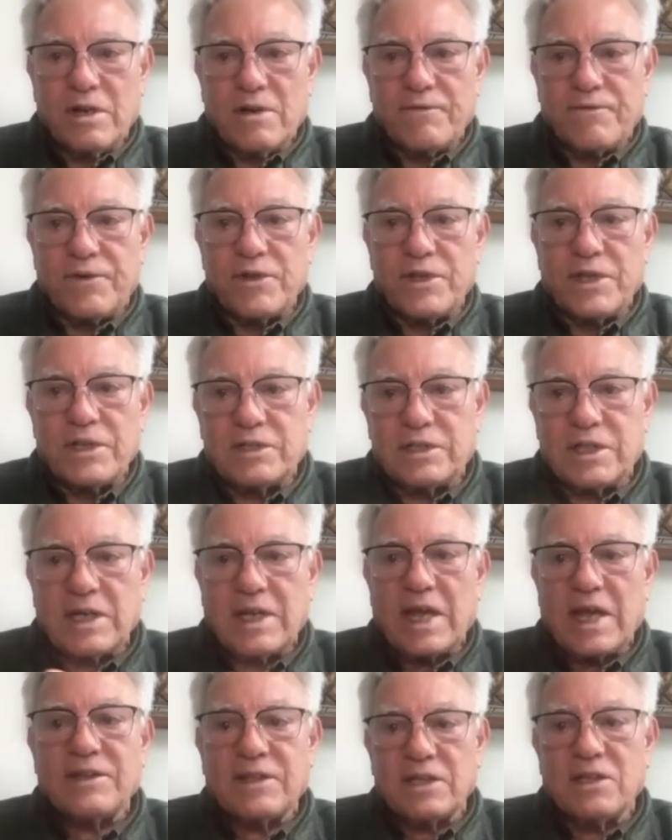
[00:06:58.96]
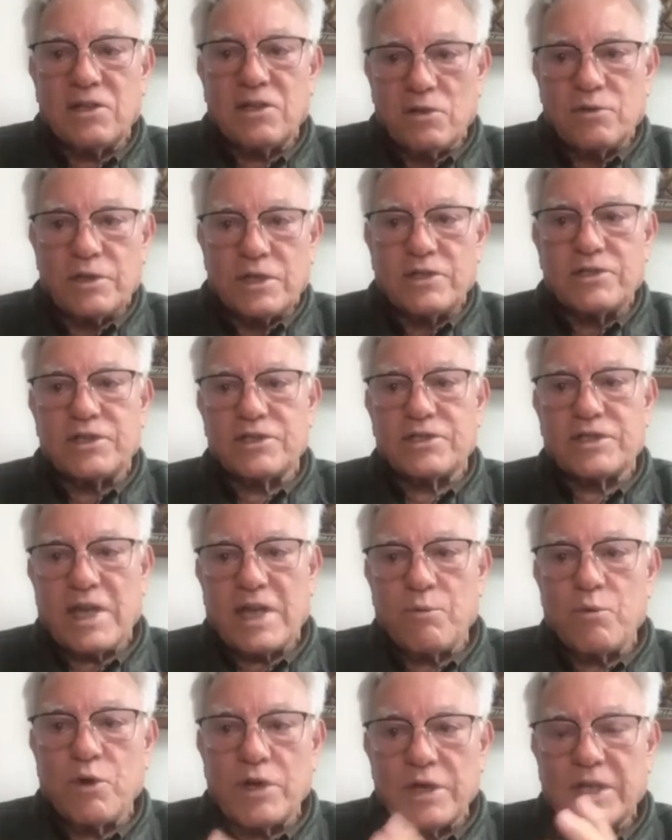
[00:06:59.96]
to get the unions to
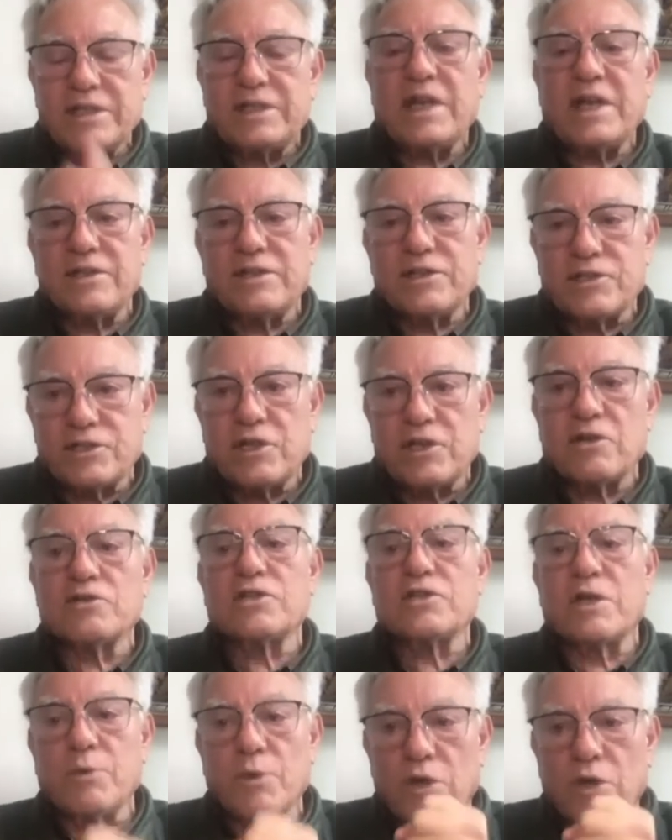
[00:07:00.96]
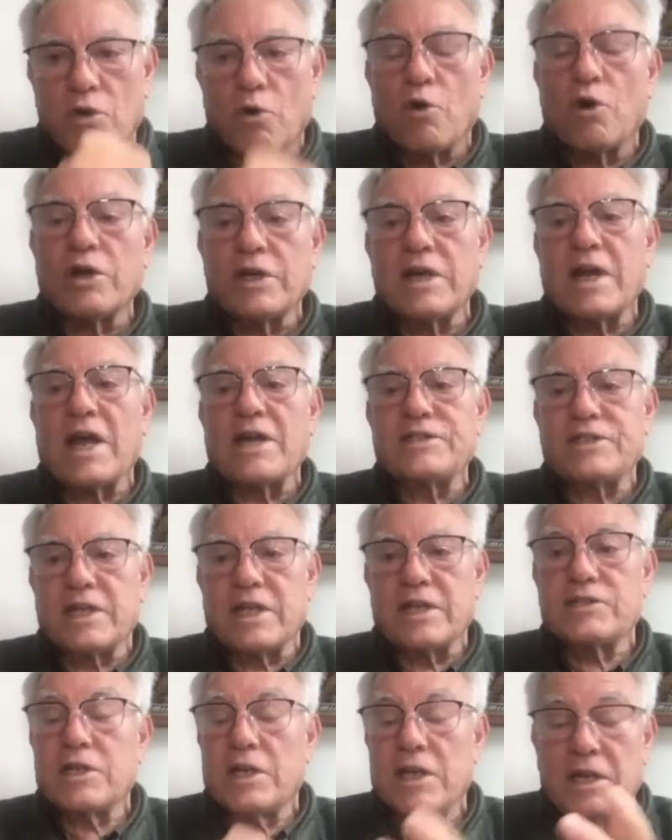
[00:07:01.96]
say, we're going to take this seriously, we're going to organize
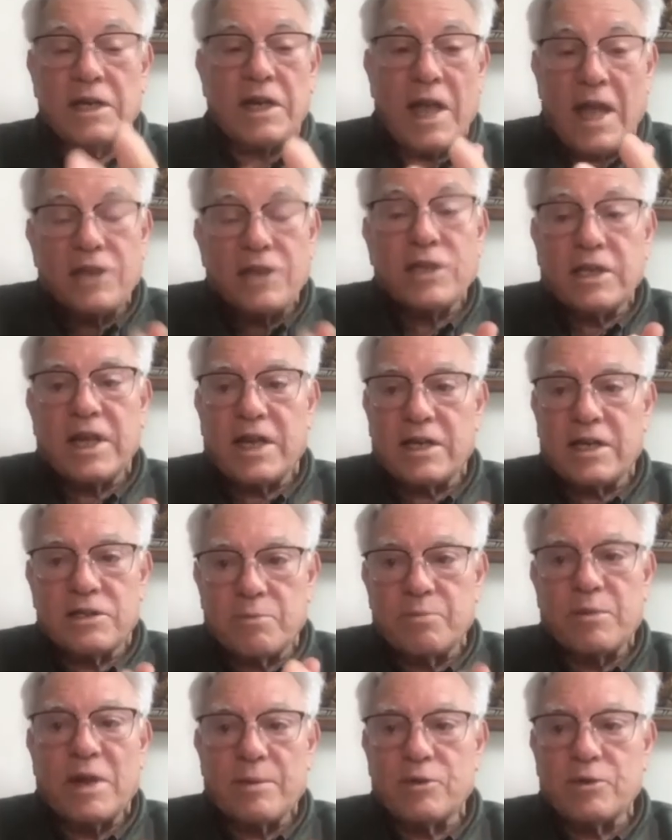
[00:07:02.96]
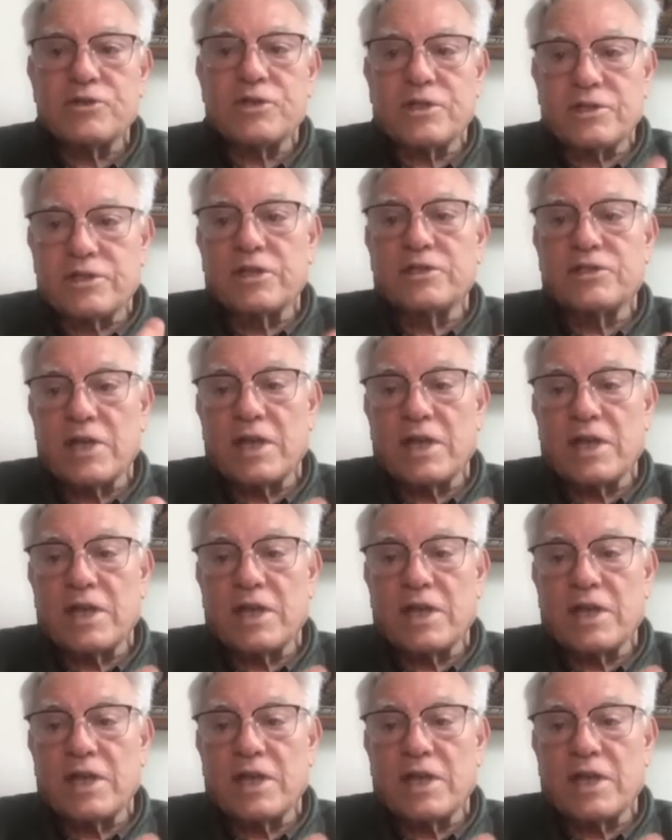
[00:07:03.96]
against it and educate the members that it's